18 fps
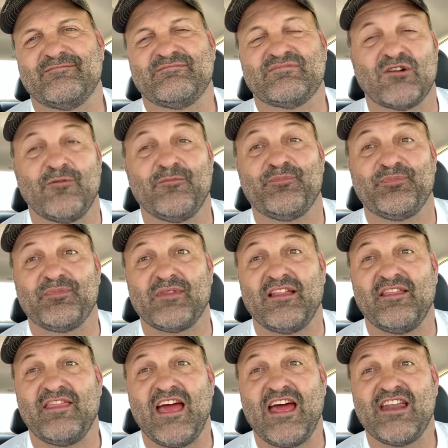So
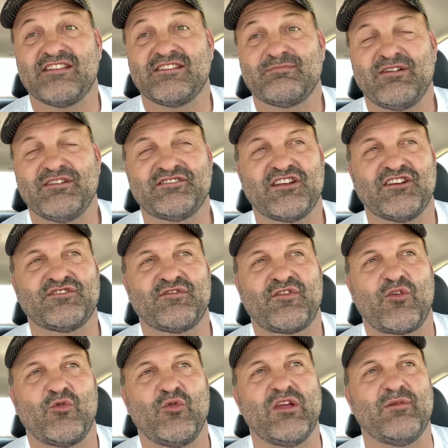that is my schedule for
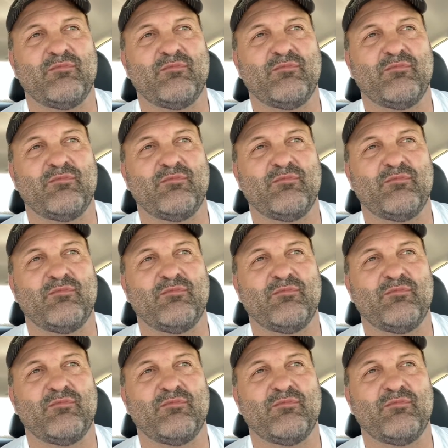the week.